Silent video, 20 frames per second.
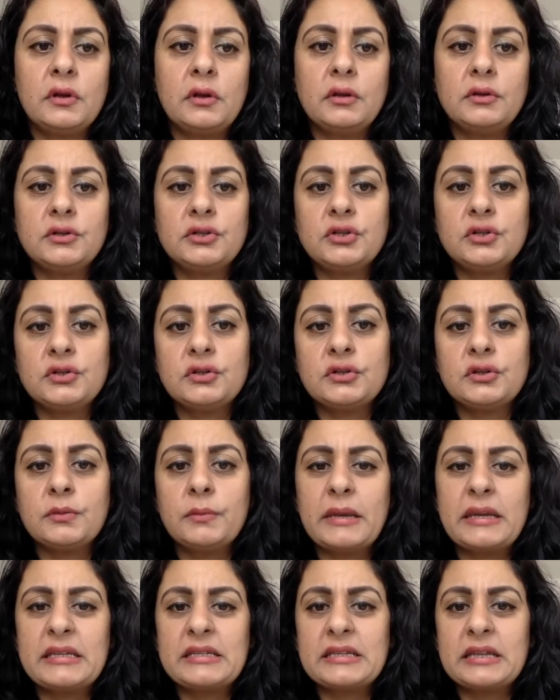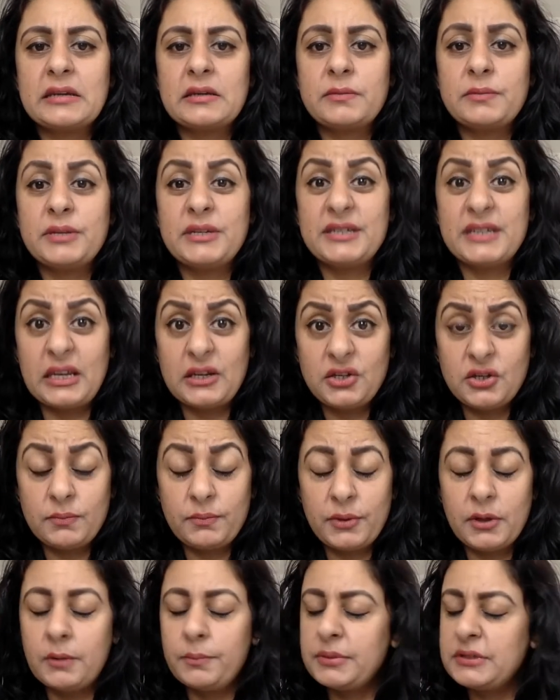to some extent,
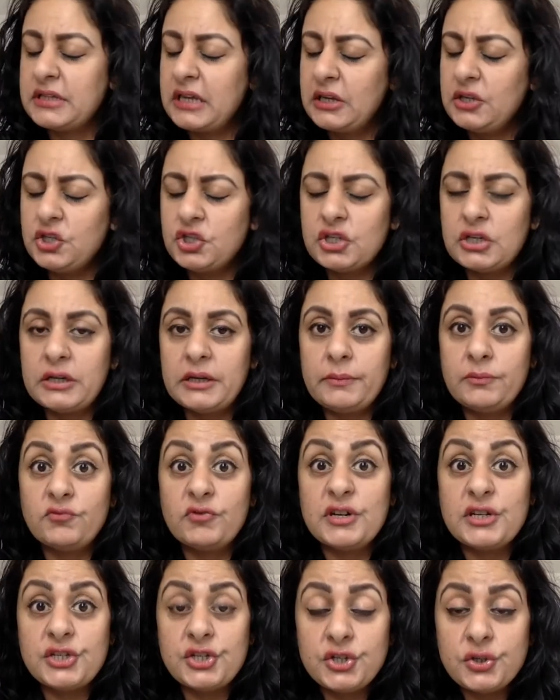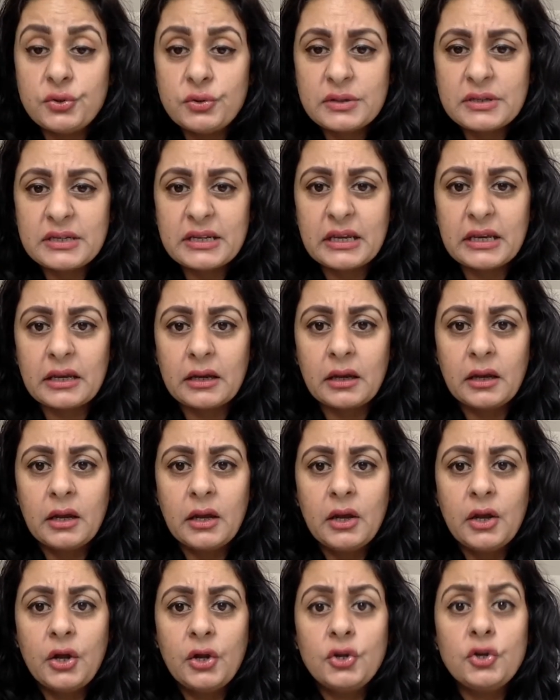potentially reducing
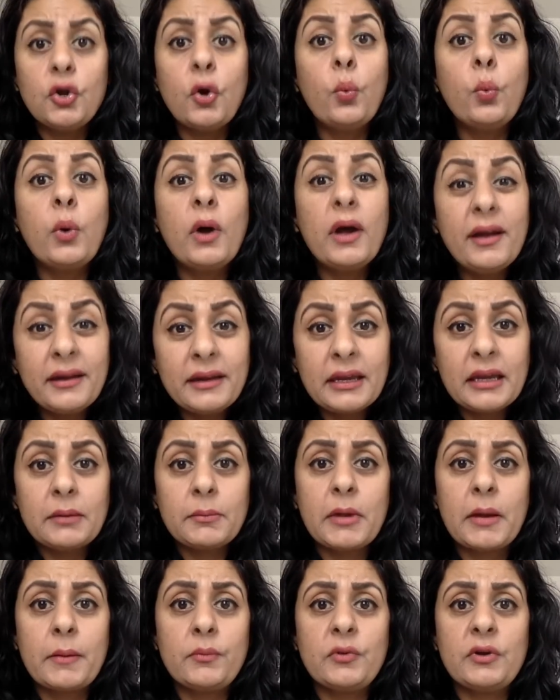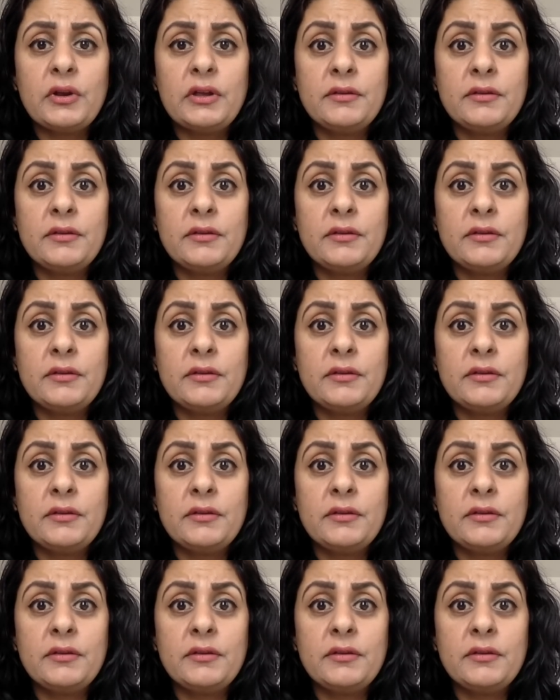your working memory, the